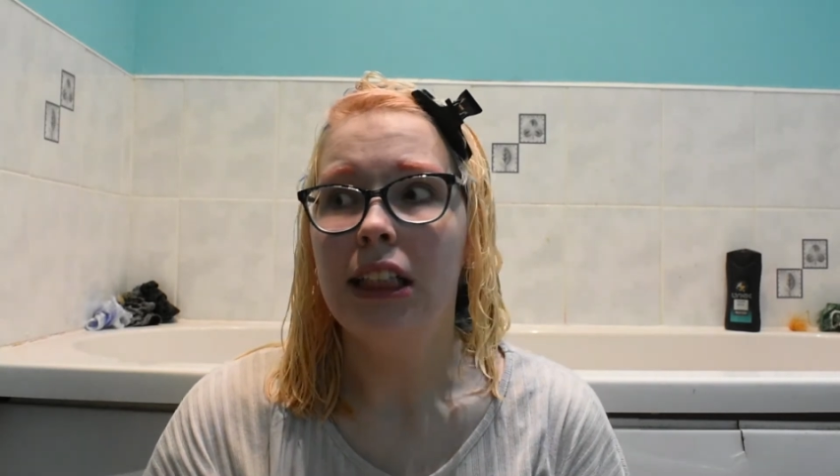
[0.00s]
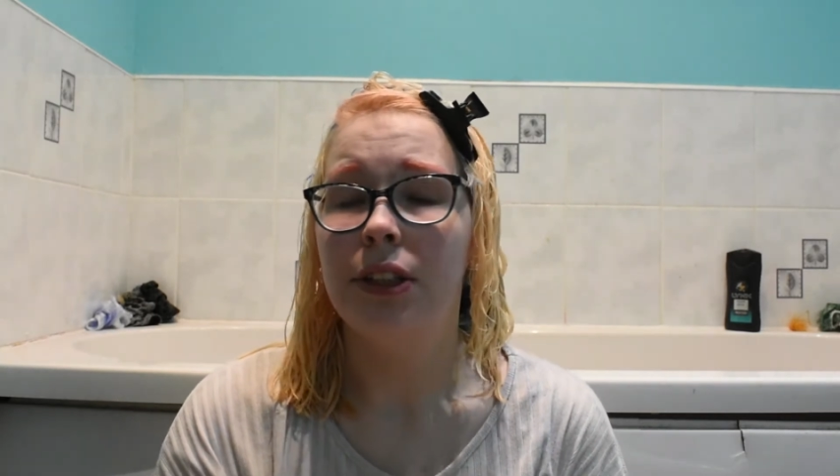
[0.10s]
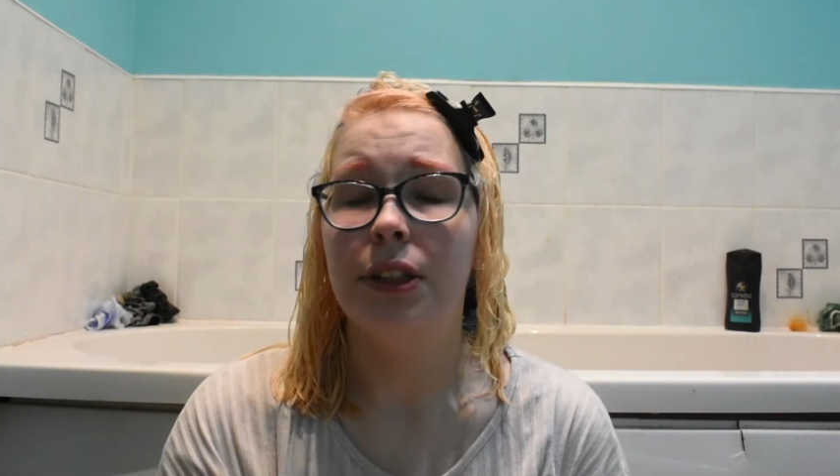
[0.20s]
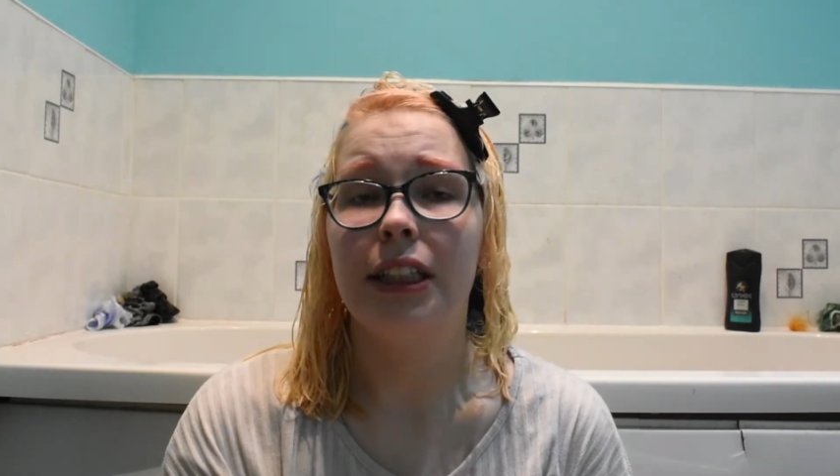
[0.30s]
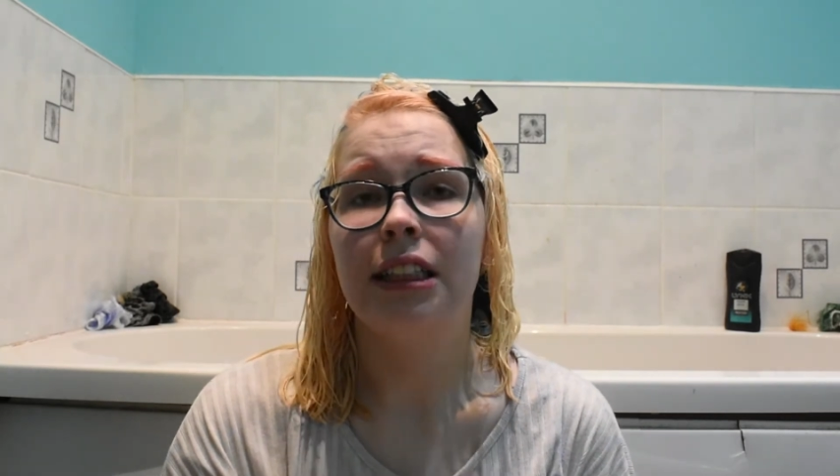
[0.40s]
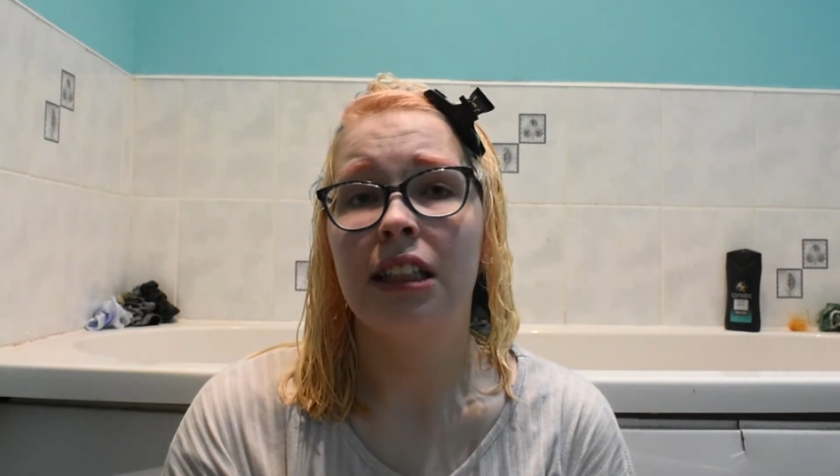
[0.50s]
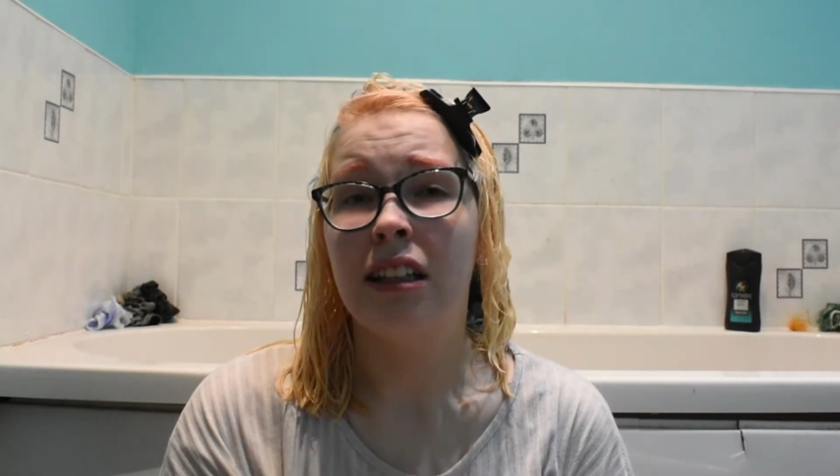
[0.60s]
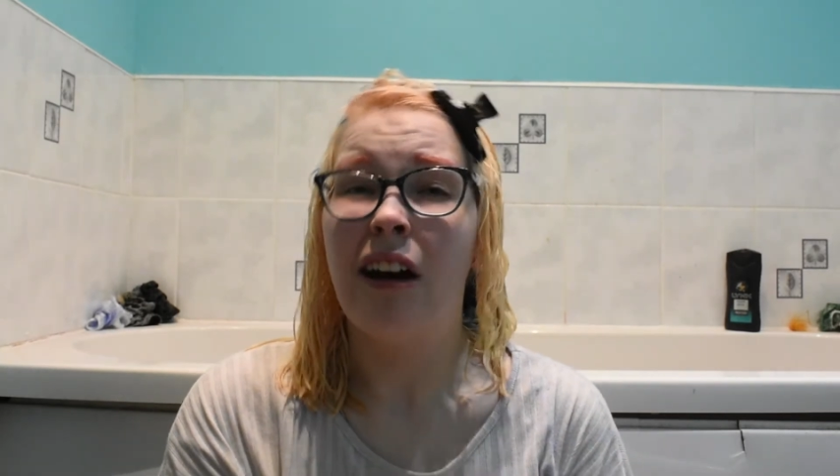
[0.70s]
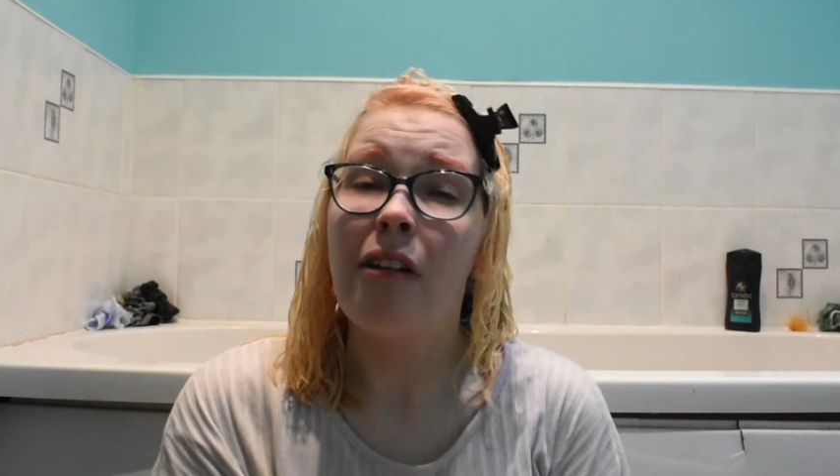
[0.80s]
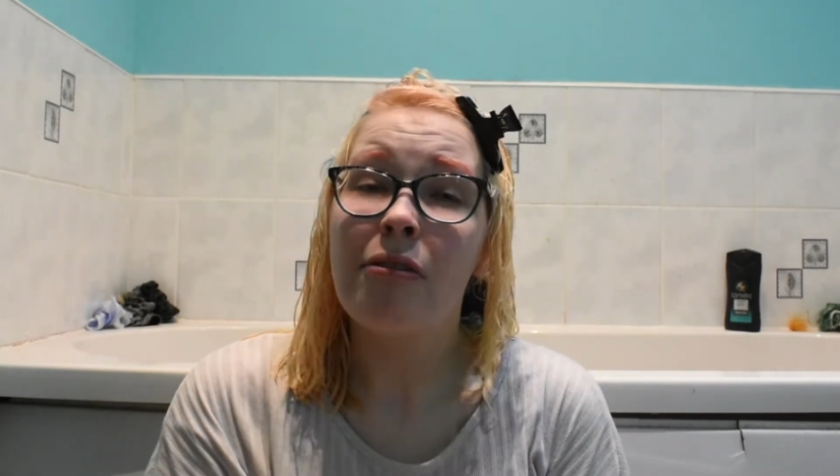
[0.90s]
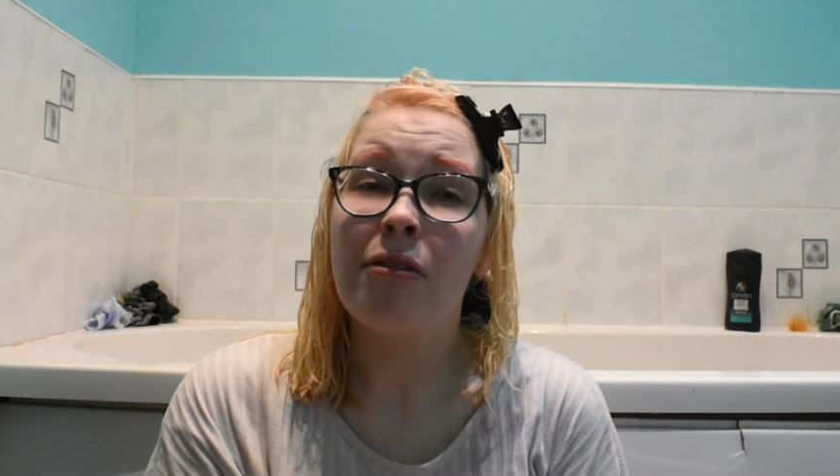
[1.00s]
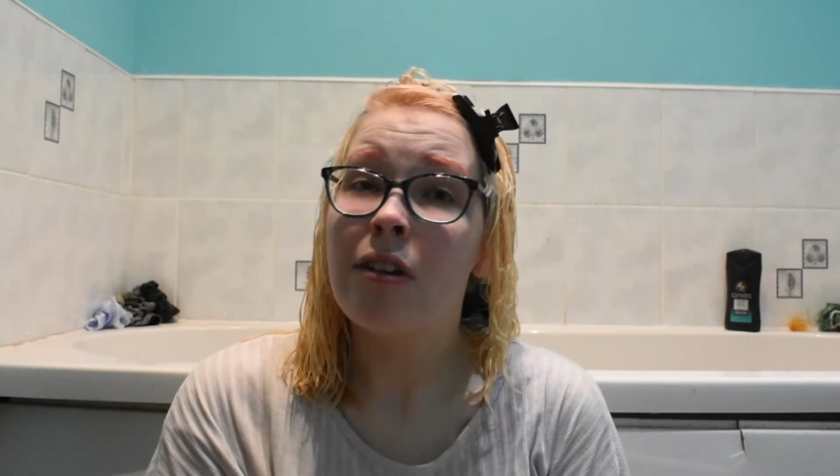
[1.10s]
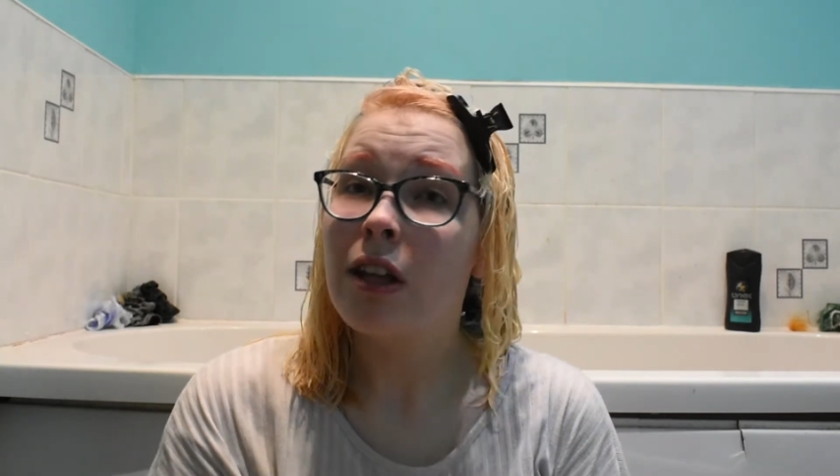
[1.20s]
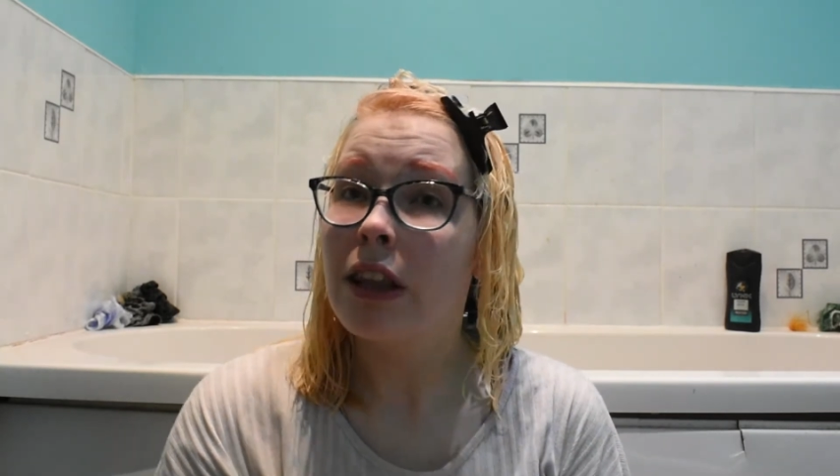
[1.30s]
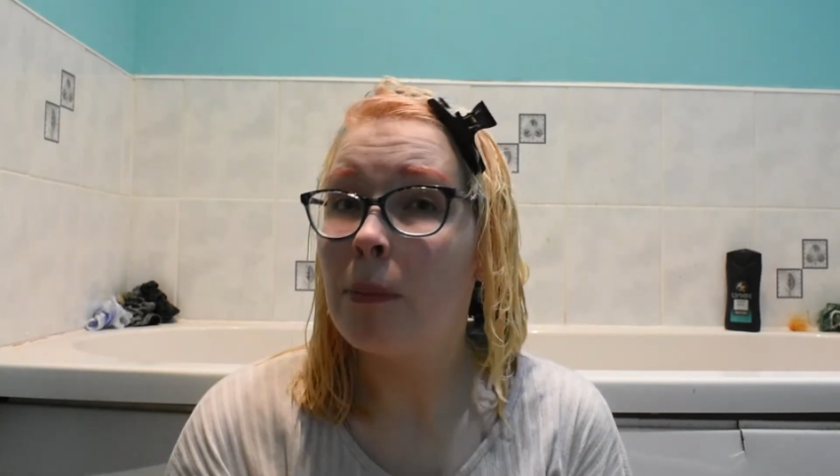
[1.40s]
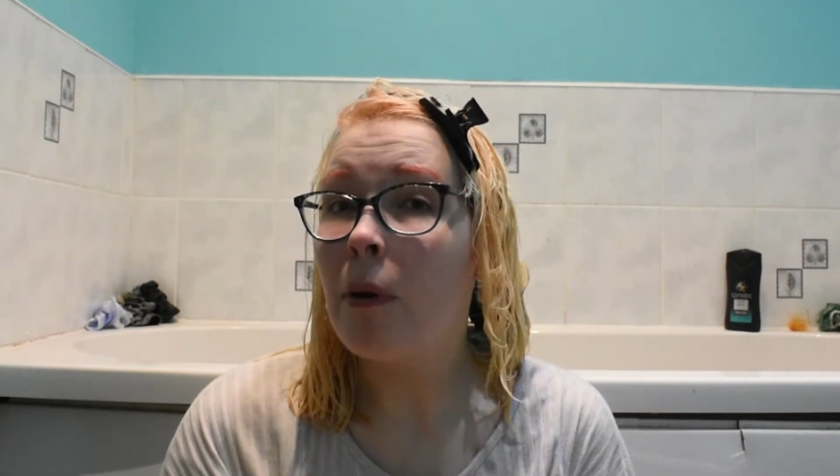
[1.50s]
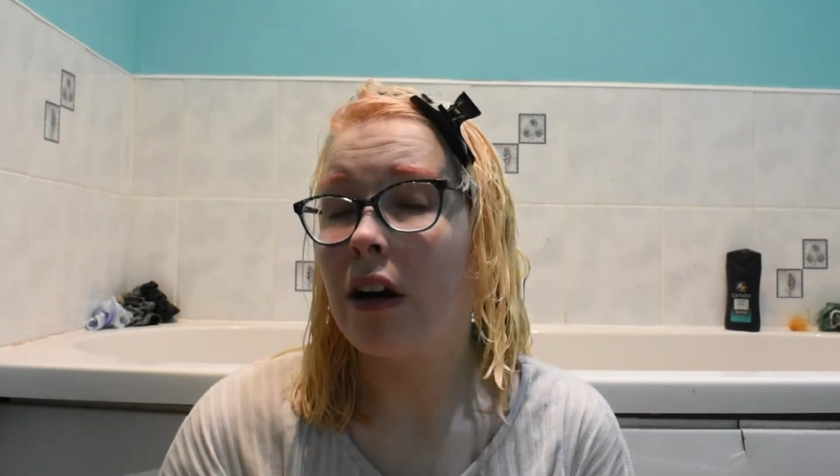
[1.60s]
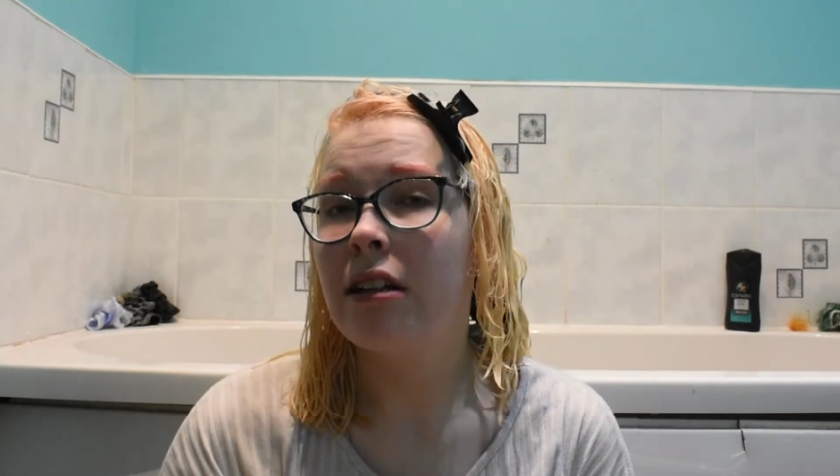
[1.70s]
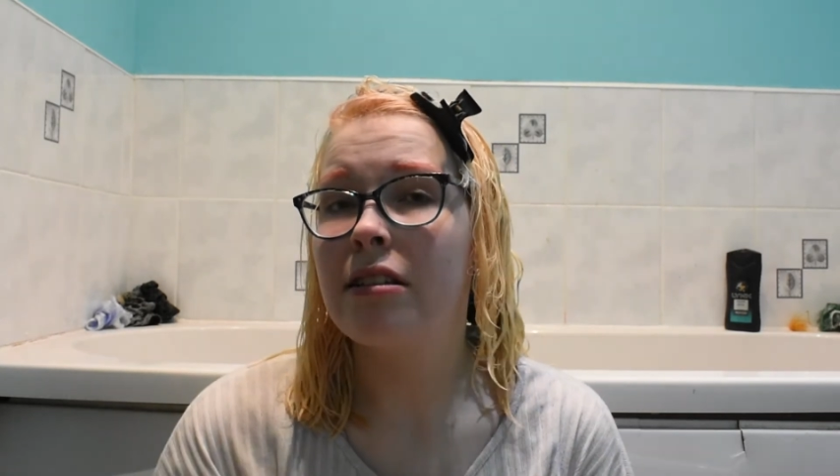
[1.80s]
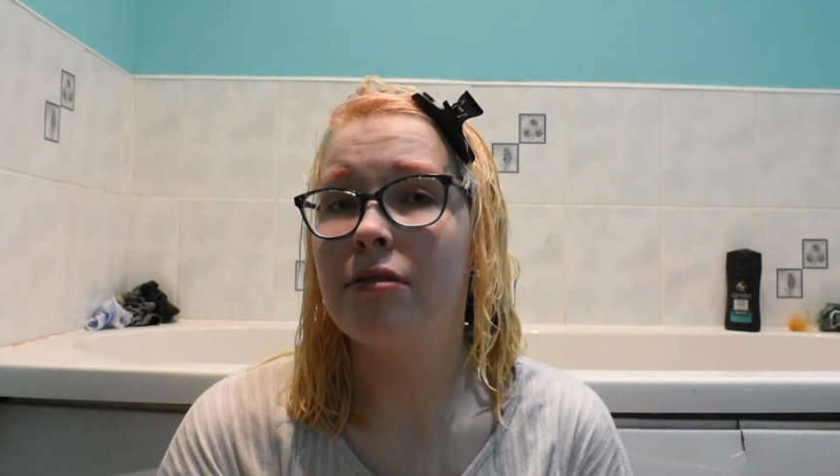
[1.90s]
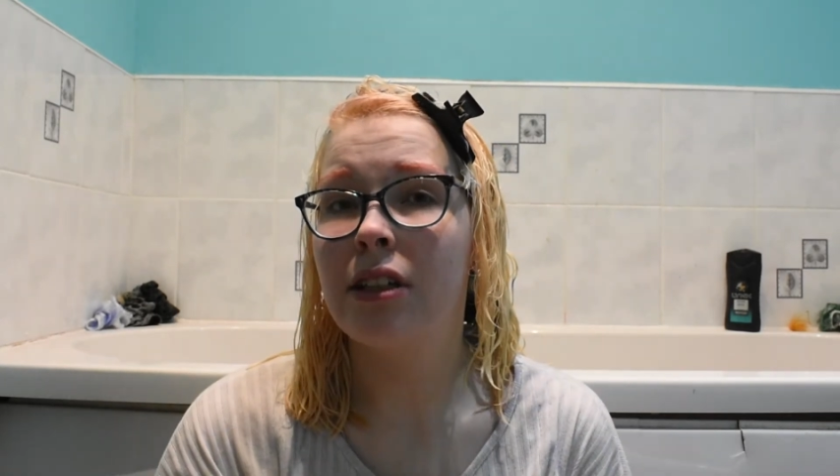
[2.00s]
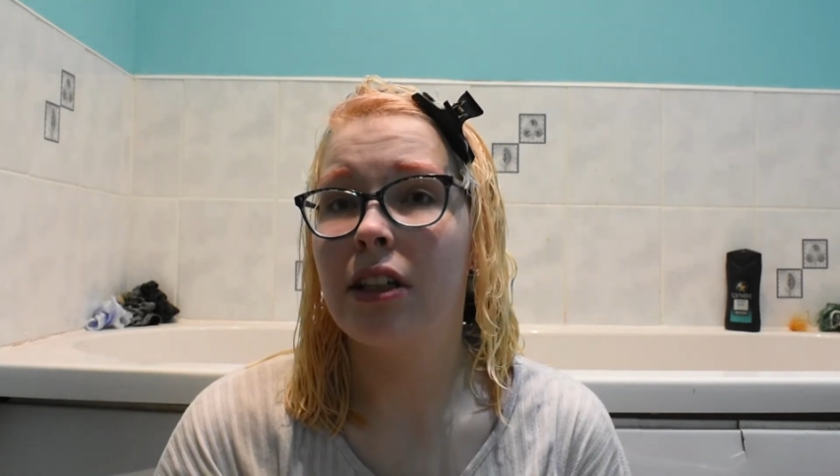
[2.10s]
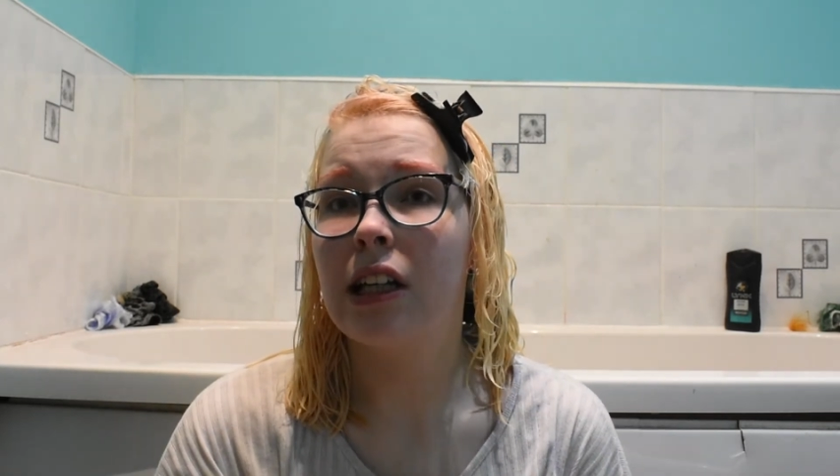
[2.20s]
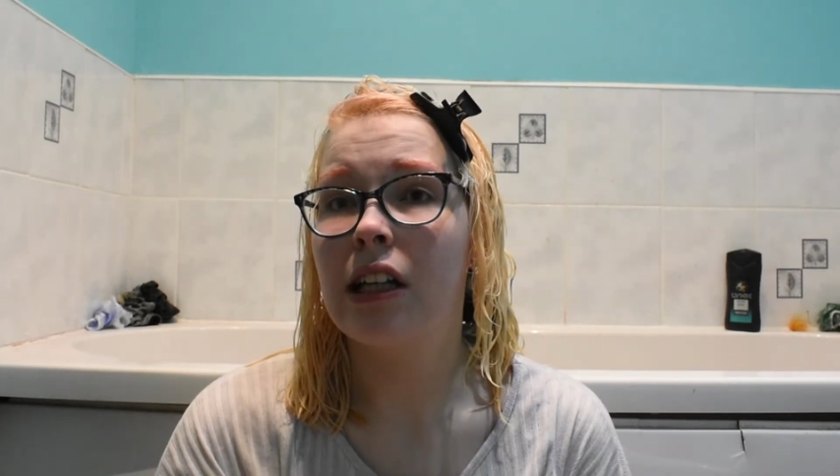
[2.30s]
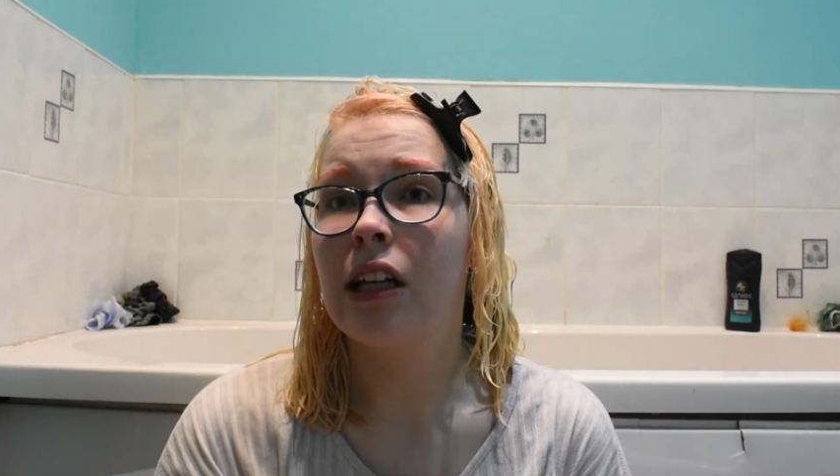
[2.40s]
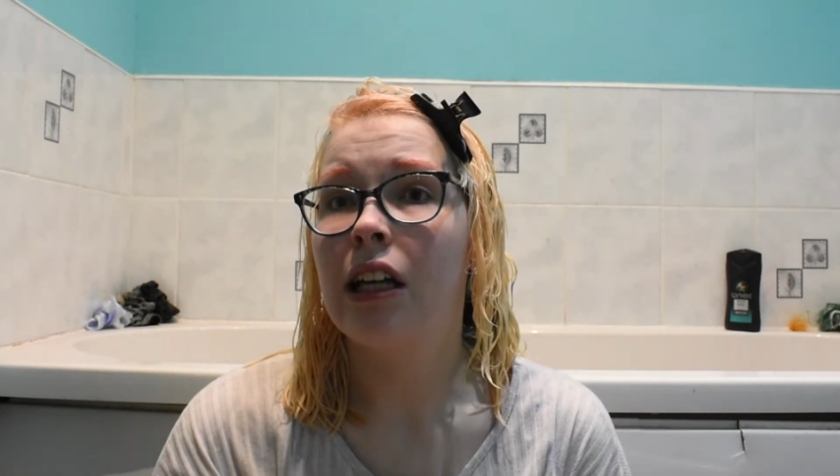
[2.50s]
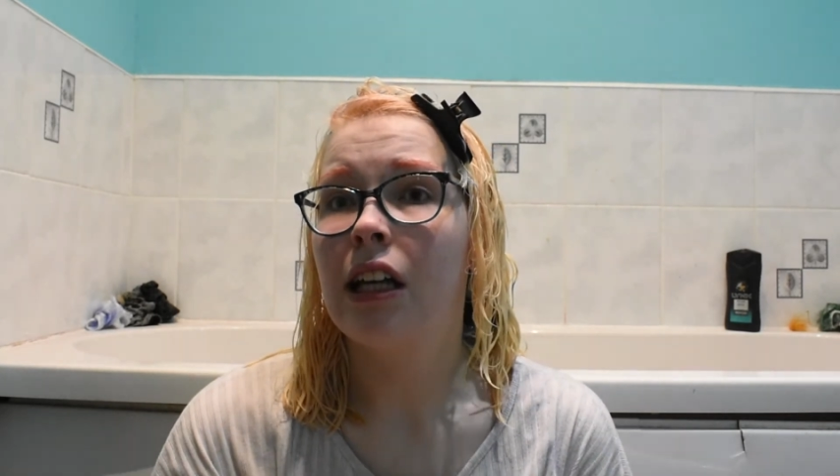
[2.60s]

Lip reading: You need to love the parts of you,